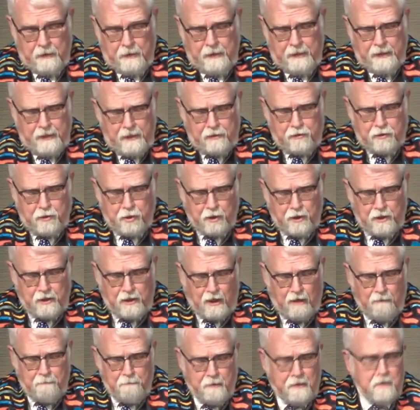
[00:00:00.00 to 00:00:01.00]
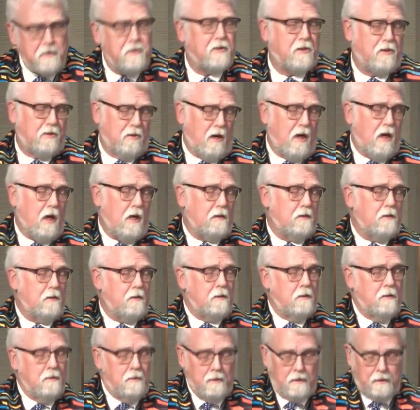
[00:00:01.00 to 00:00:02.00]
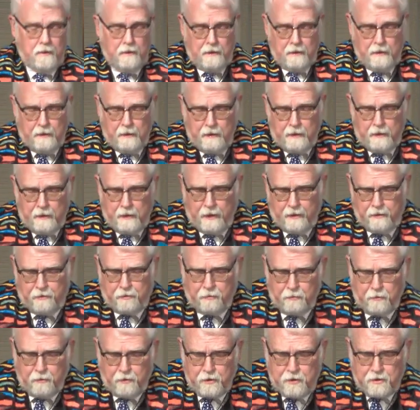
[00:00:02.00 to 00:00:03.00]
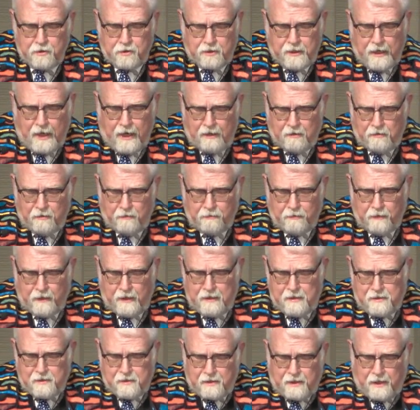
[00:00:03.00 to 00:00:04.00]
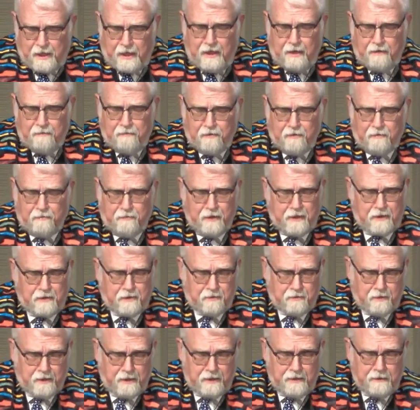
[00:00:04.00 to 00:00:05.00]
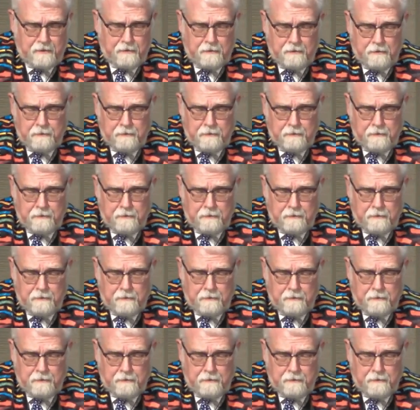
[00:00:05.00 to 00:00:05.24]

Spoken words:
He took up his cross and through his sacrifice gave the victory.